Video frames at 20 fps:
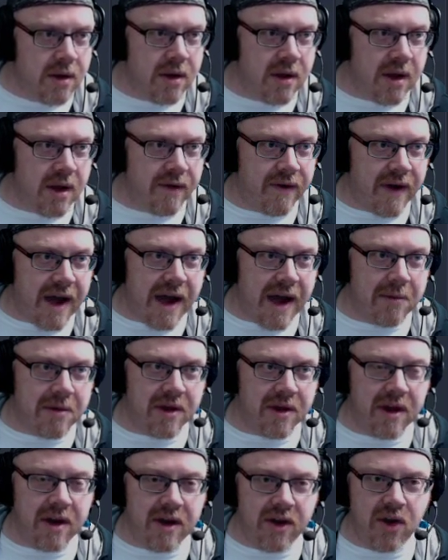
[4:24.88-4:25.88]
I've
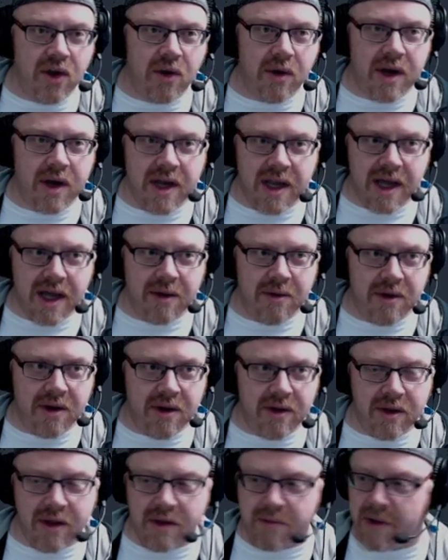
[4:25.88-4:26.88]
absolutely no idea how we
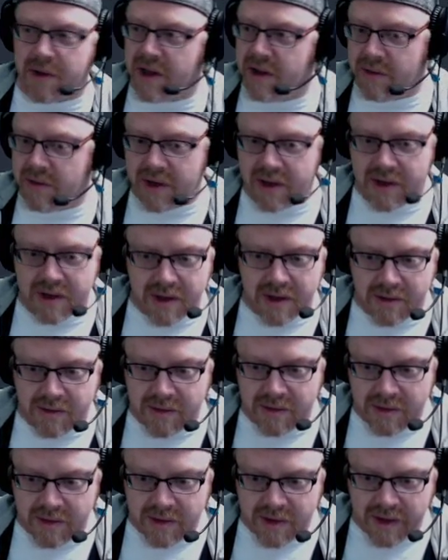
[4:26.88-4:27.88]
do this, by the way, so
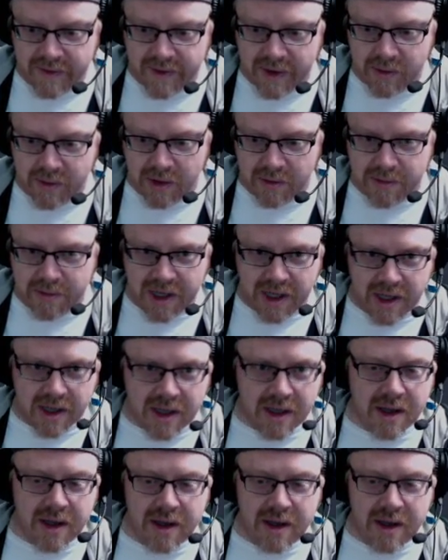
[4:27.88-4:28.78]
let's have a quick peek.